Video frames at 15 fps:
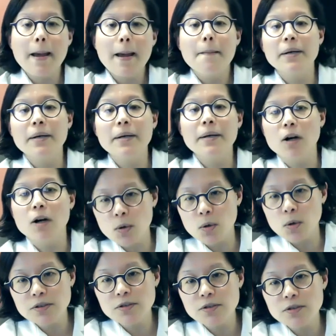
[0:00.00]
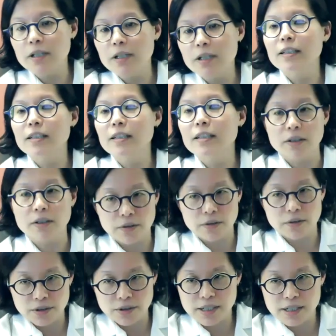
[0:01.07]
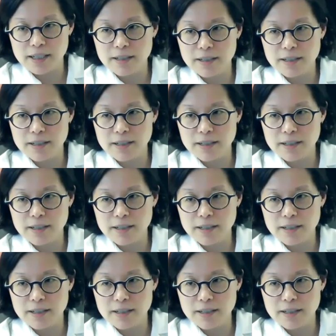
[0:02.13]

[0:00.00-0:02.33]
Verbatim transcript: but only drink when you're thirsty.